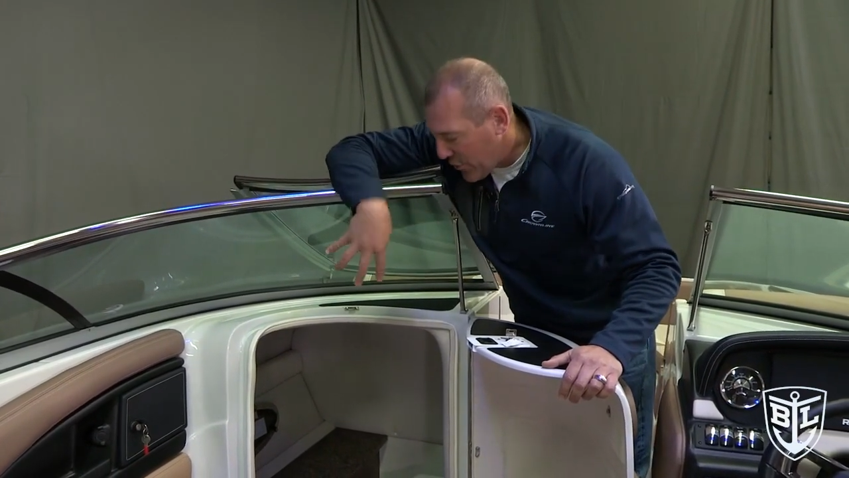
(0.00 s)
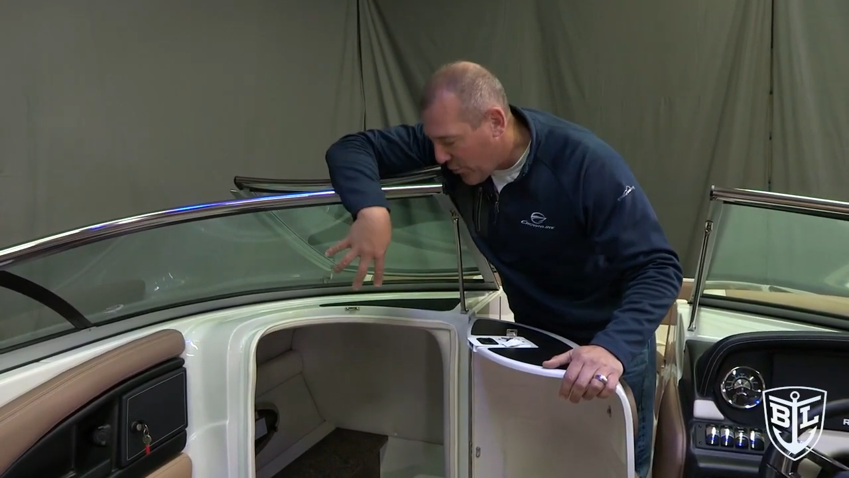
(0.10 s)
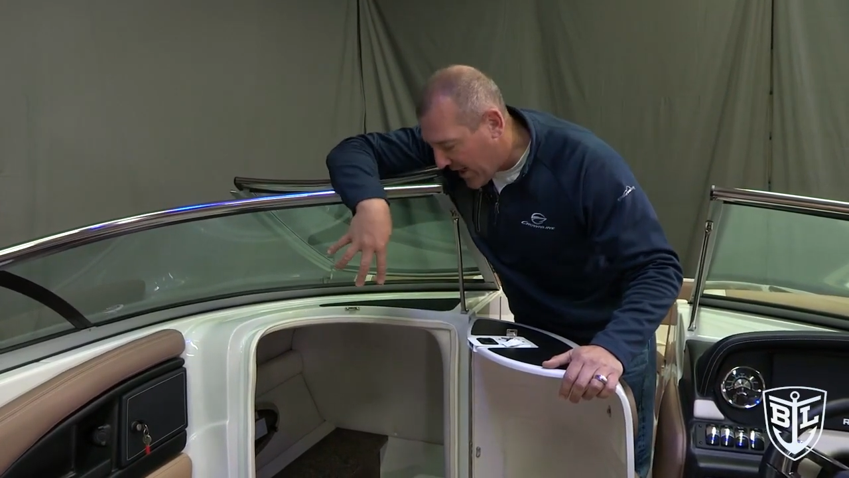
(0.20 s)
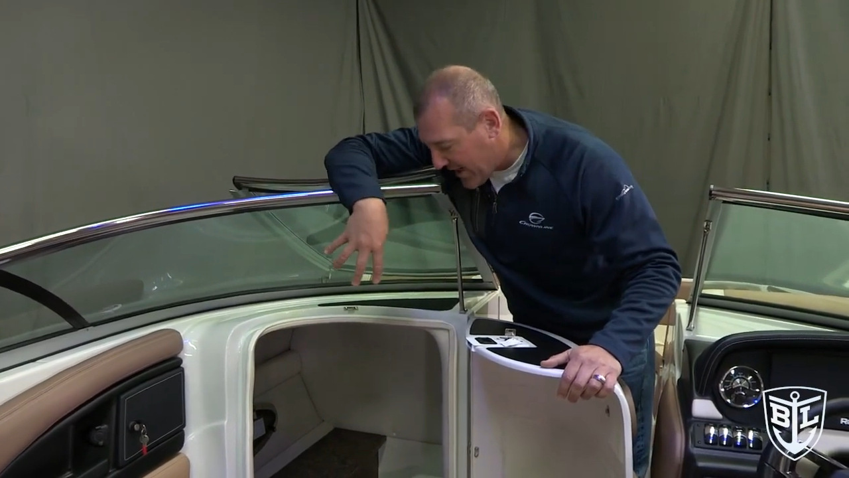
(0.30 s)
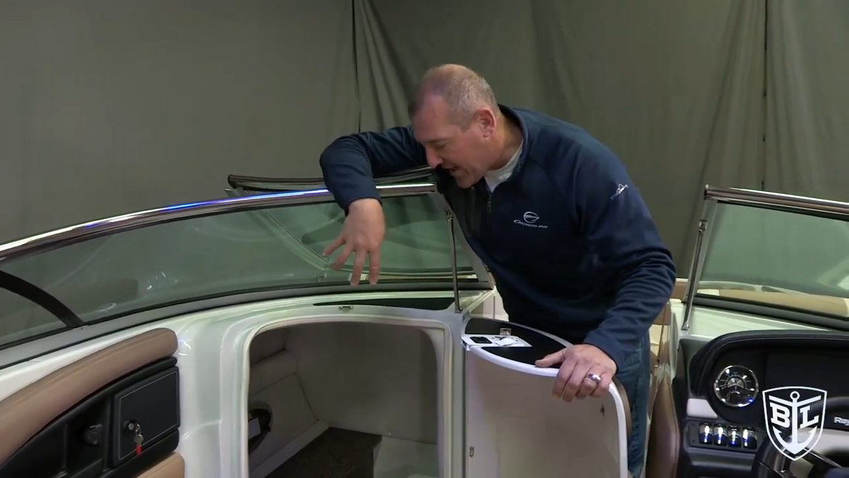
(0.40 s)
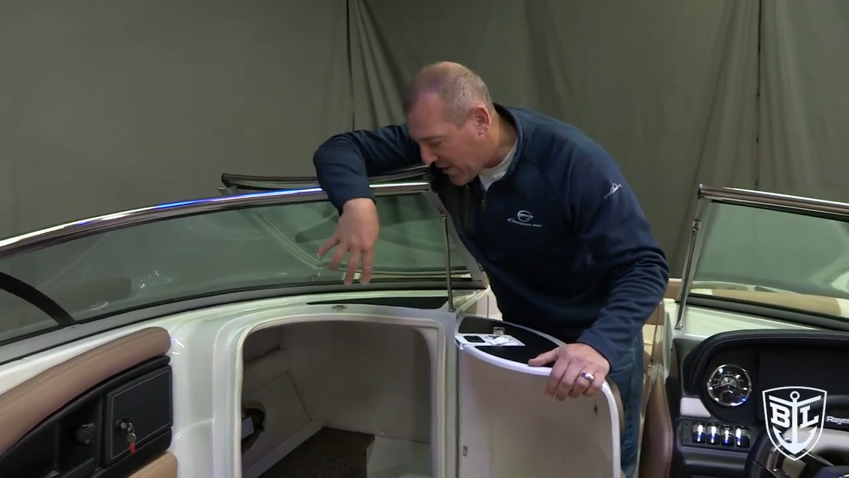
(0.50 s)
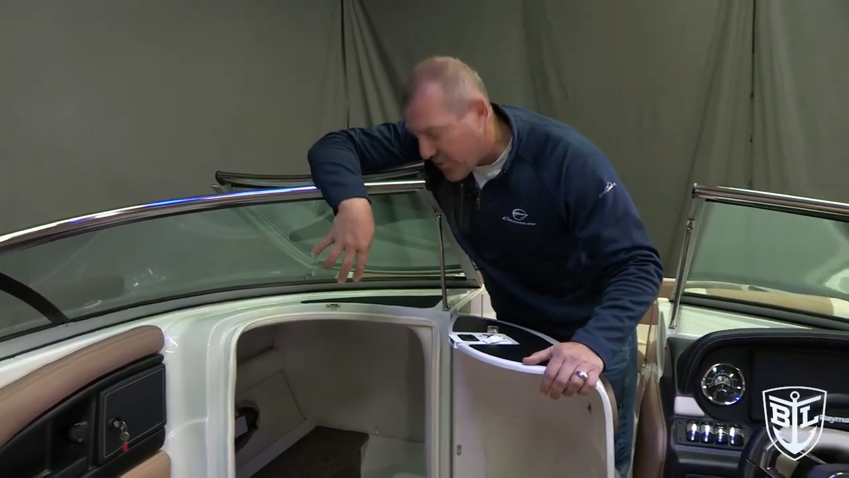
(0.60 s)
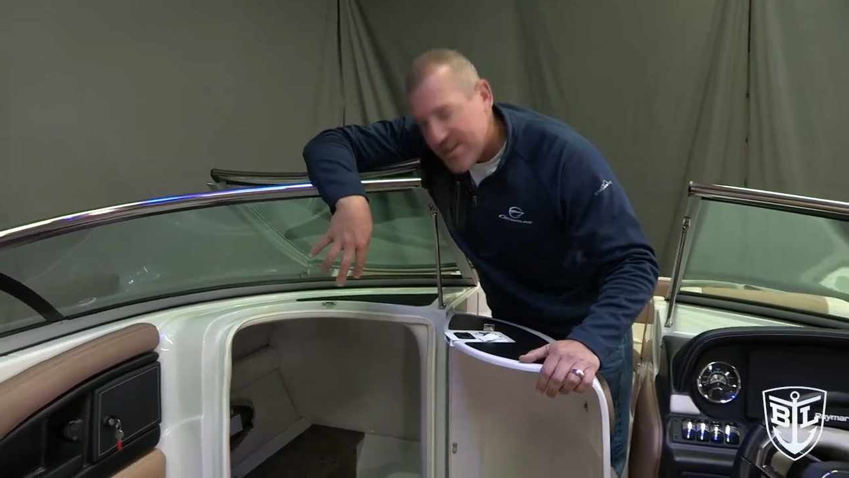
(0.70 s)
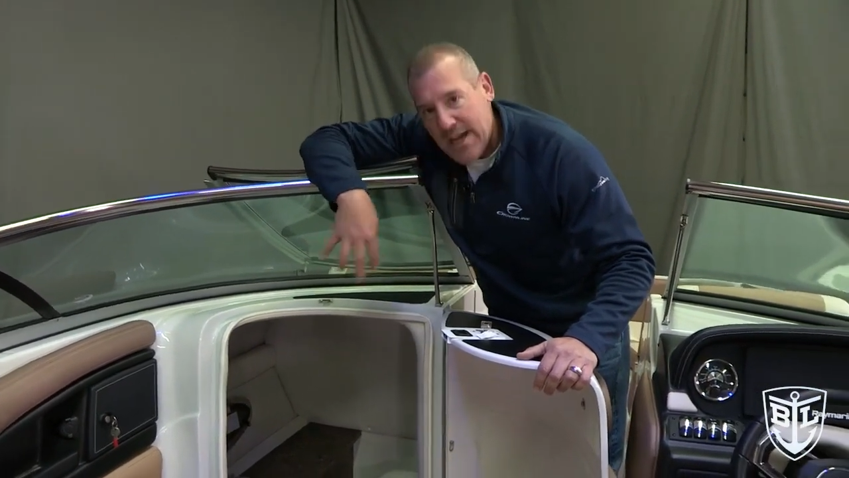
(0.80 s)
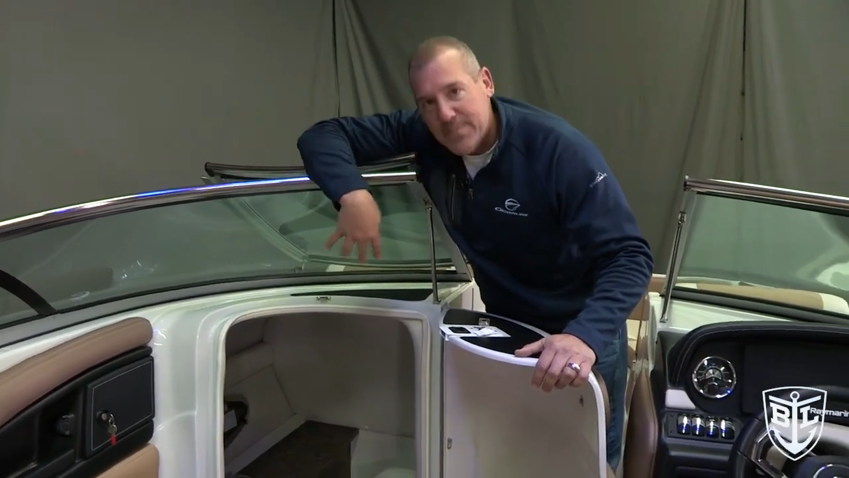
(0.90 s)
Granite
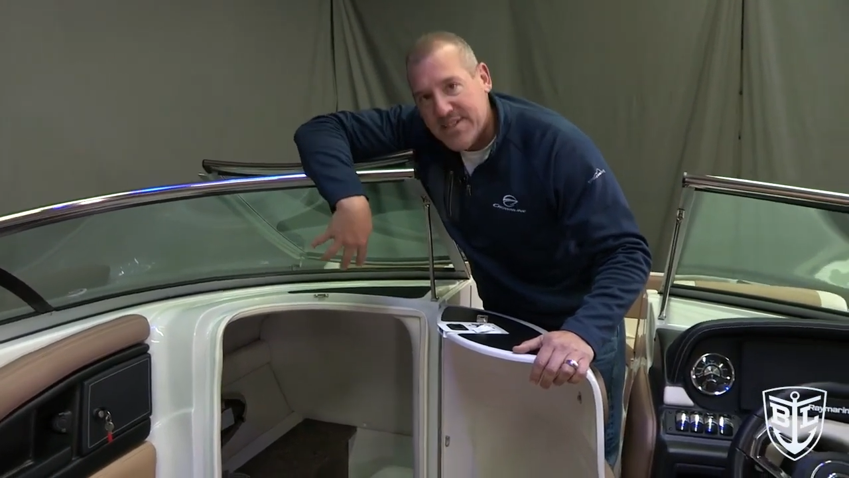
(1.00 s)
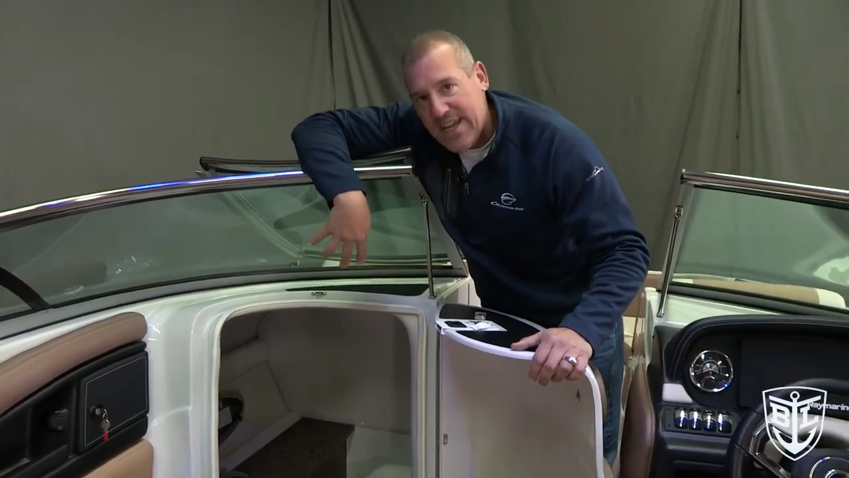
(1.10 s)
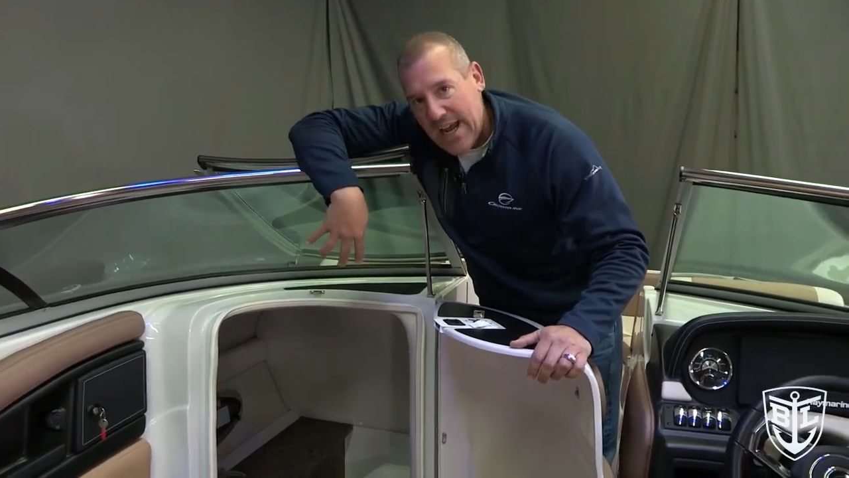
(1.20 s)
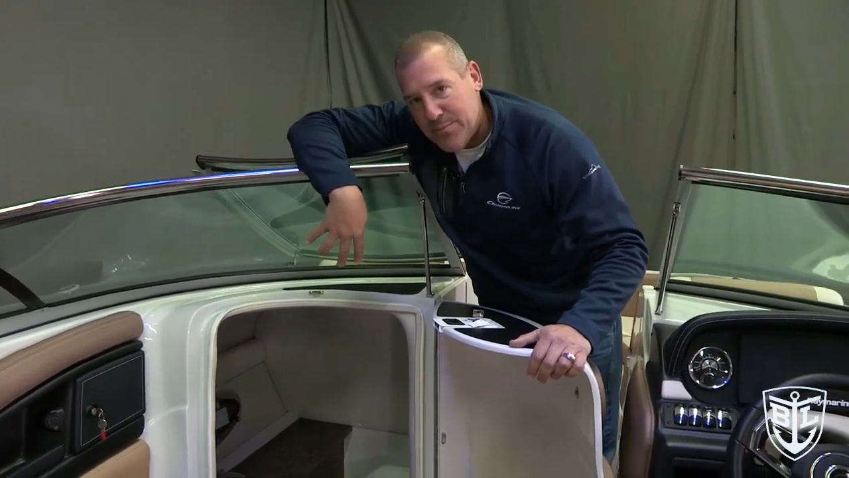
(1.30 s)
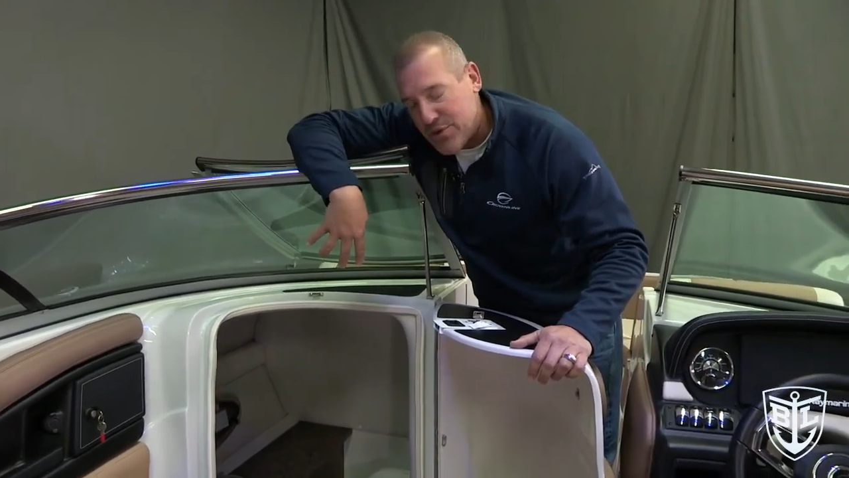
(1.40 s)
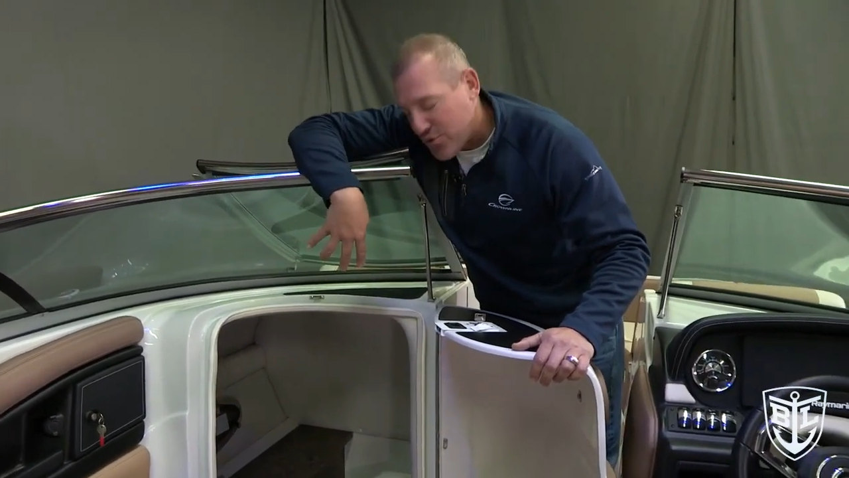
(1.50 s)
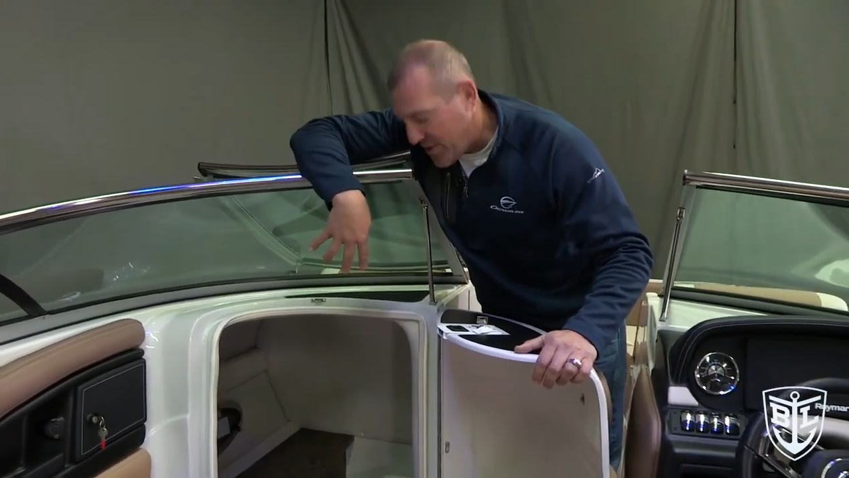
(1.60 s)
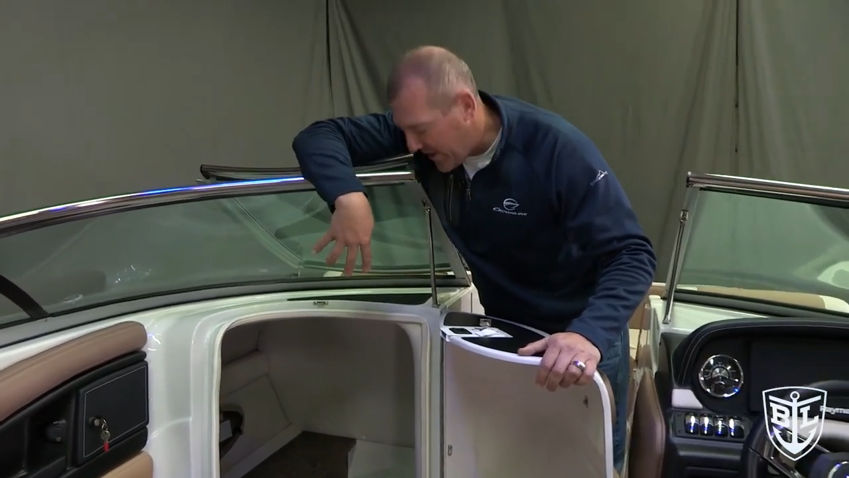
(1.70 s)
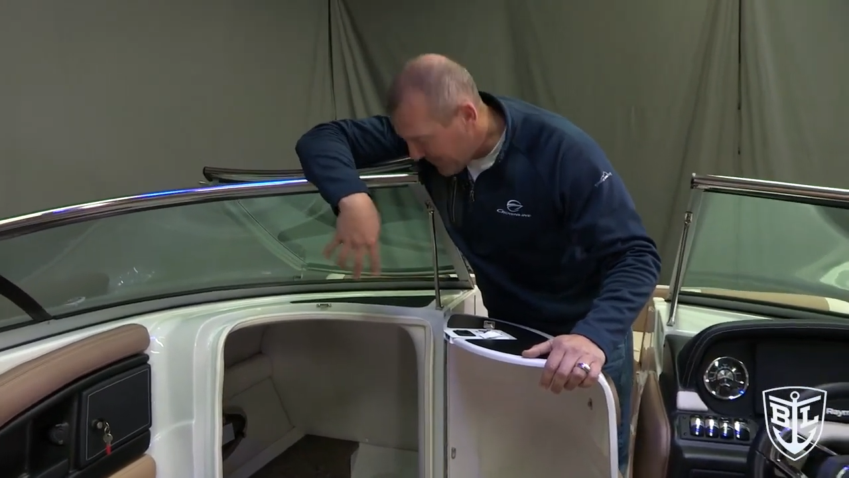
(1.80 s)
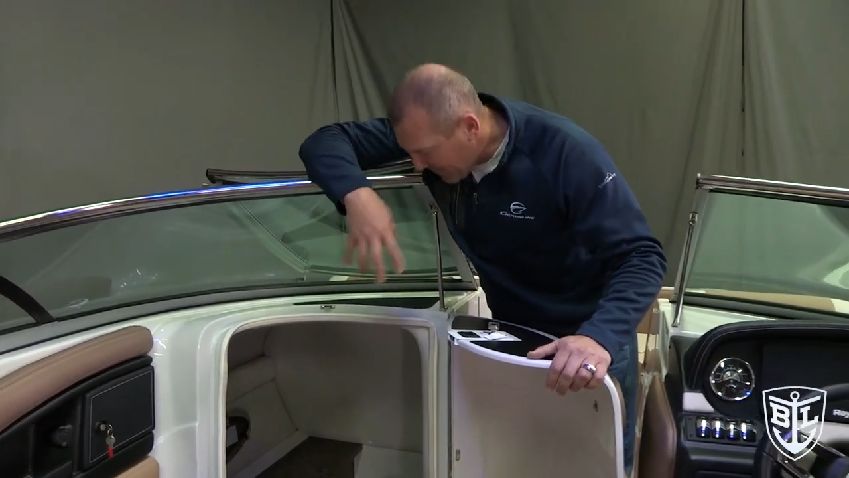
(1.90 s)
countertops, cabinetry.